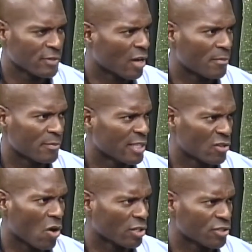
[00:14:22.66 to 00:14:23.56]
it's, it's
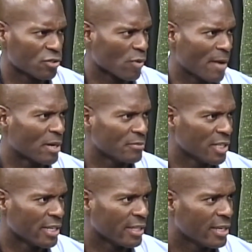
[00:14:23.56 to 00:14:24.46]
all this a wrap. Mm-hmm. I'm
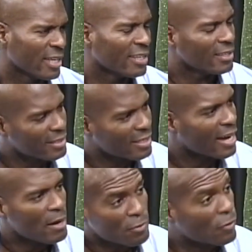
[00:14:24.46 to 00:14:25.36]
done. Look right. At,
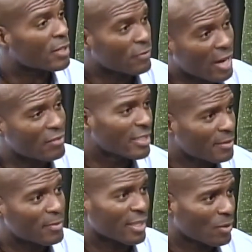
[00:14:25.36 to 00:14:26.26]
I'm 45. Right. Look at
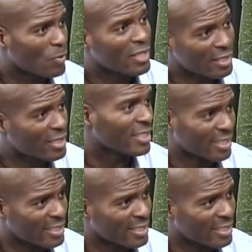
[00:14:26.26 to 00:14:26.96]
me. We mm-hmm. look mm. good.